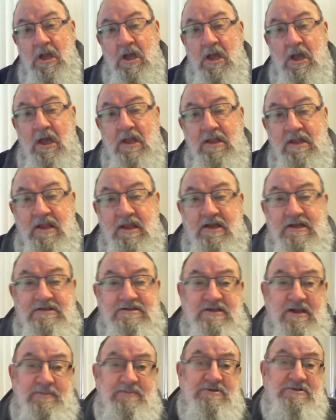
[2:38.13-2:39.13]
Then at
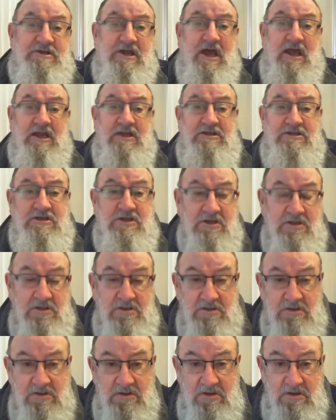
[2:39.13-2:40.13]
some stage
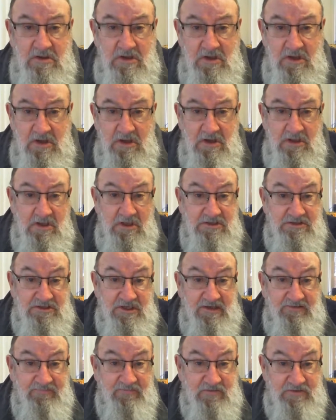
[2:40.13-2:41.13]
the
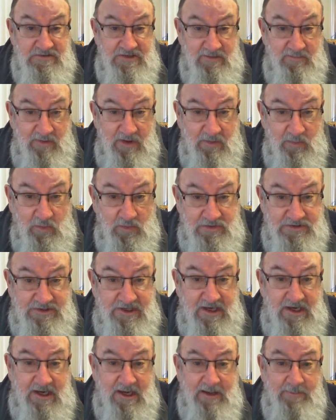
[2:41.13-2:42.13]
chief or someone will
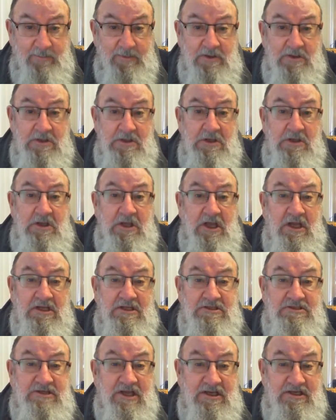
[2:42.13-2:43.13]
stand up
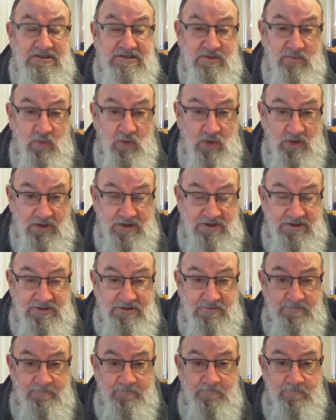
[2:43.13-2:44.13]
and say some words,
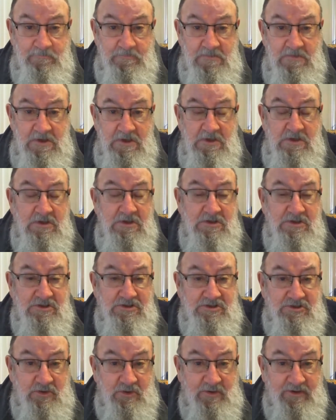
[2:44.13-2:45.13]

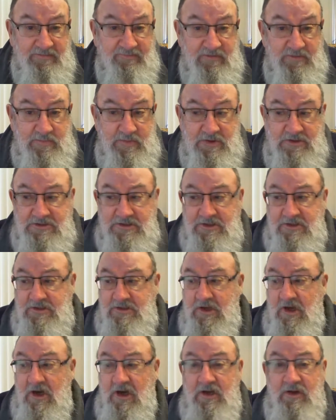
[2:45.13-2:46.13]
story of the person who
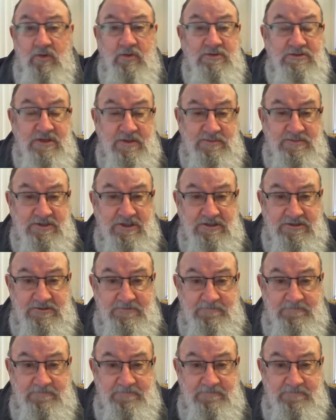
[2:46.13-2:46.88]
died or some such.